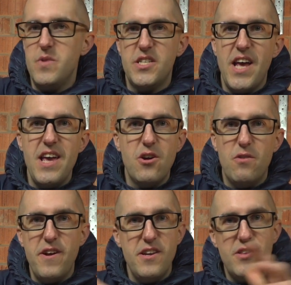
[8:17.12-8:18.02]
Take
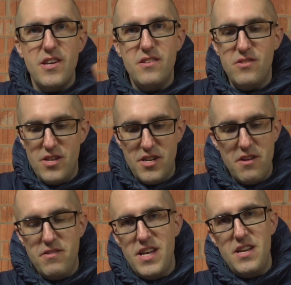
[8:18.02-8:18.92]
off anything that you
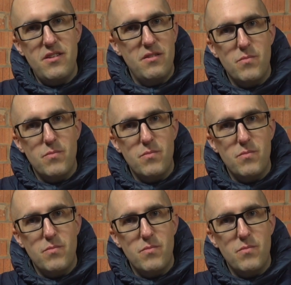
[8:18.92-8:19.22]
don't need.